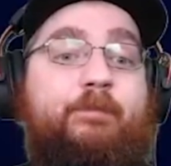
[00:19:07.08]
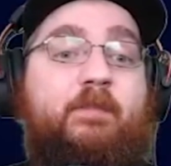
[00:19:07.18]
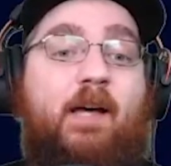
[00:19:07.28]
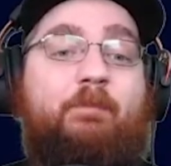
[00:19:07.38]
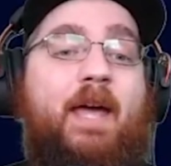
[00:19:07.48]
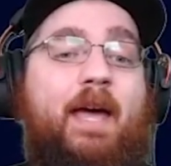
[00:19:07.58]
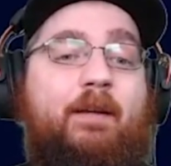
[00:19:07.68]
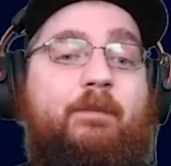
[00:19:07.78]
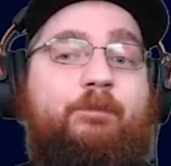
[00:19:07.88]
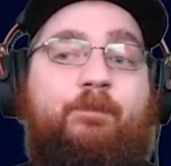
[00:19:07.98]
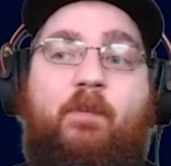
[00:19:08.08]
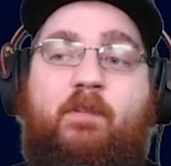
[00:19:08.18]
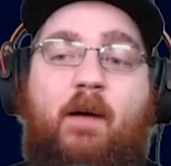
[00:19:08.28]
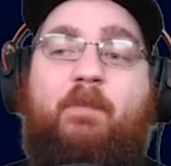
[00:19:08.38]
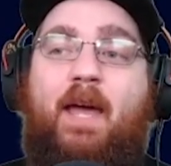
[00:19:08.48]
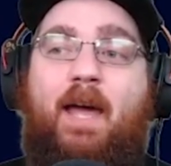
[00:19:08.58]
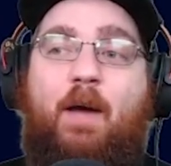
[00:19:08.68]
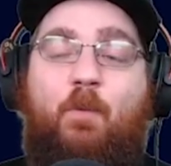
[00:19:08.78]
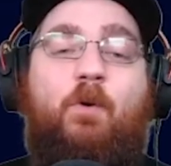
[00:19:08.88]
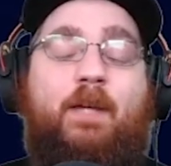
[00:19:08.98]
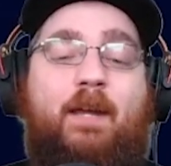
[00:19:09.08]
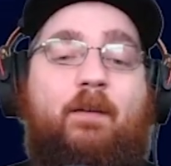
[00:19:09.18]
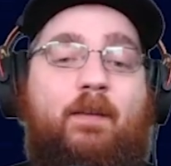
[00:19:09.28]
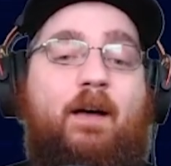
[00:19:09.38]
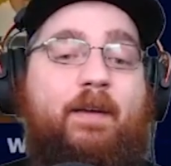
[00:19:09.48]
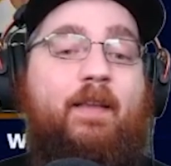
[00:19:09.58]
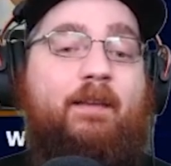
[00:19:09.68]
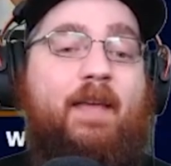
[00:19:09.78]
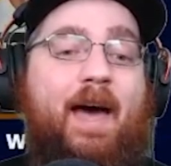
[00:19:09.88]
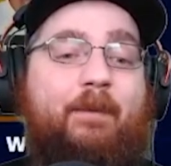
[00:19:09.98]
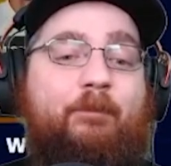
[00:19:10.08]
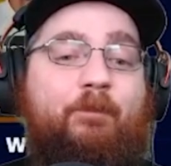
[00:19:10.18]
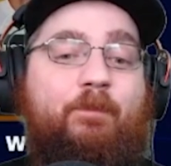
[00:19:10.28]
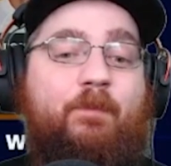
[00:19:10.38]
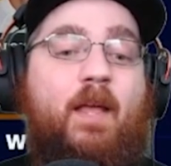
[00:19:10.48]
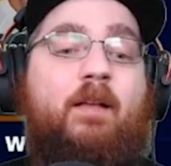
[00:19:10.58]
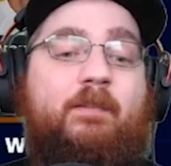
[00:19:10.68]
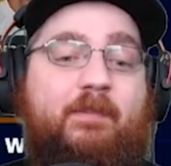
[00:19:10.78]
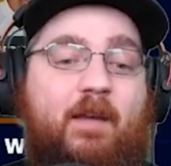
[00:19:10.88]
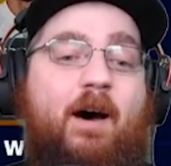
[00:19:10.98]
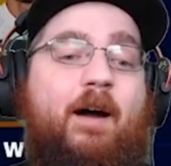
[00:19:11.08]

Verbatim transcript: someday, someday I won't get unlucky like that. Star.